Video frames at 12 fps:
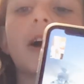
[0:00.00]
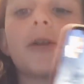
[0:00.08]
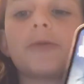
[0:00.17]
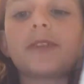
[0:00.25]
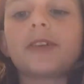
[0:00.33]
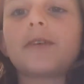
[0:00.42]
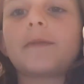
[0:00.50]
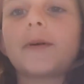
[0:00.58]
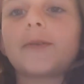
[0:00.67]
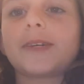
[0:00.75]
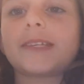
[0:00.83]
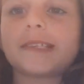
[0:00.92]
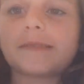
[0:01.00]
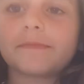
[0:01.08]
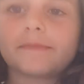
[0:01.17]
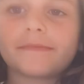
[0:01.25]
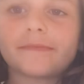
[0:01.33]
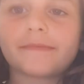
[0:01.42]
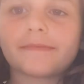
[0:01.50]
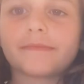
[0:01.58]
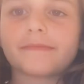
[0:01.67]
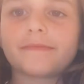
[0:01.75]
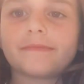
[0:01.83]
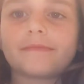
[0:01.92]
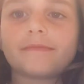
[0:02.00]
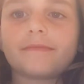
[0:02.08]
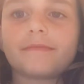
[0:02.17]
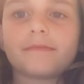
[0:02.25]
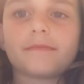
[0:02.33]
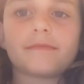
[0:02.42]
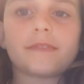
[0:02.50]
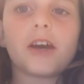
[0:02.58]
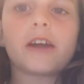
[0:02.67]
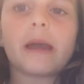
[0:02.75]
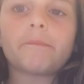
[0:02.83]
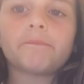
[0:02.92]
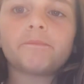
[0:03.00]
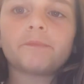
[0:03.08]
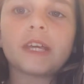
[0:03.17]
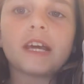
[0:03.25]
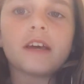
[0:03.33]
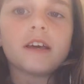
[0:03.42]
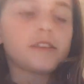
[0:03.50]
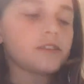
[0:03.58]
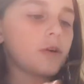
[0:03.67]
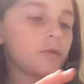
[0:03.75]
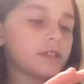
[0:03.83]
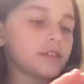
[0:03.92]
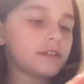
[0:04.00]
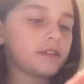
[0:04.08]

on with all our ponies? Sure. Okay. So what's...